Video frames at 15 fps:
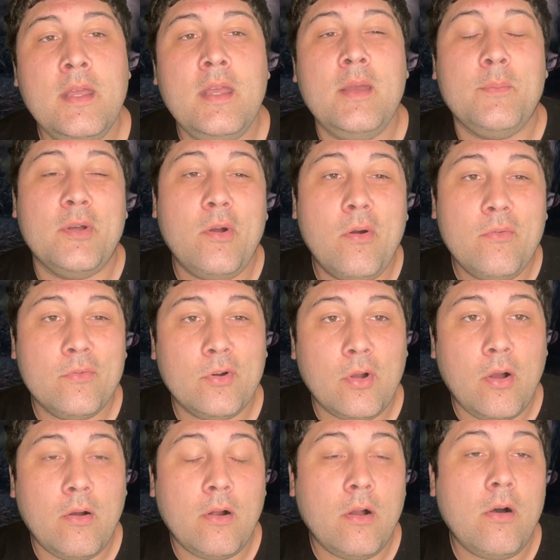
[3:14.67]
but
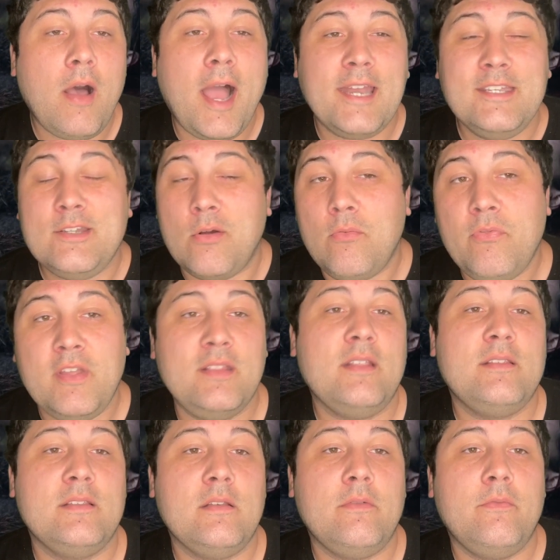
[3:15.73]
overall, I don't think
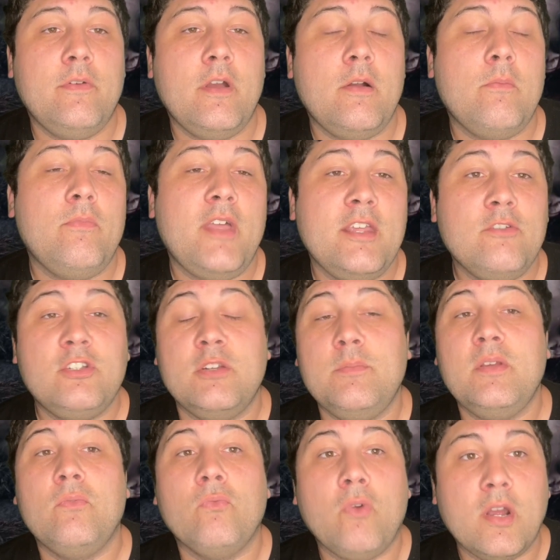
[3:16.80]
this is a film that you should
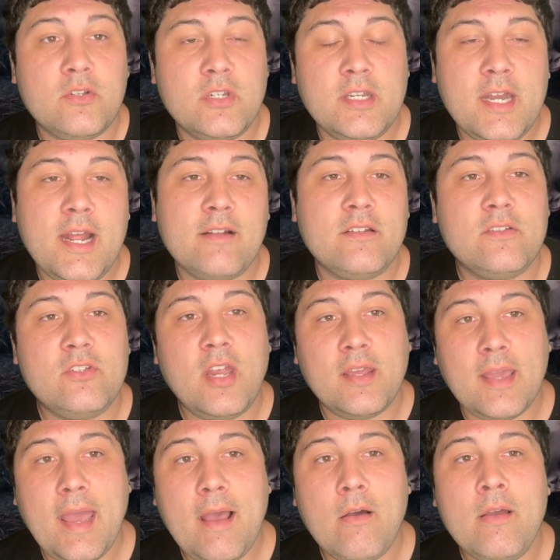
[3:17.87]
be rushing out to check
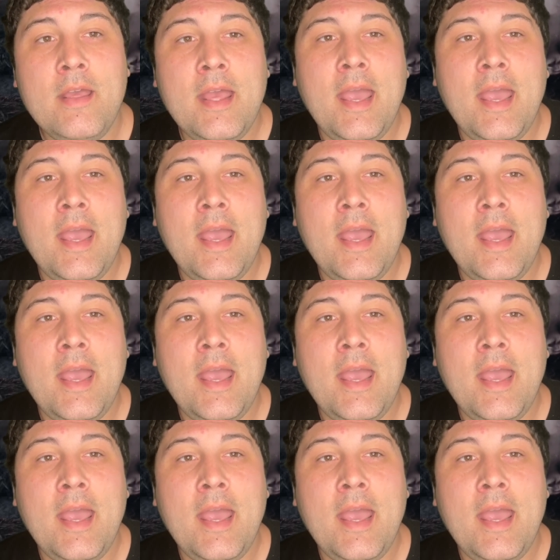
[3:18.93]
out.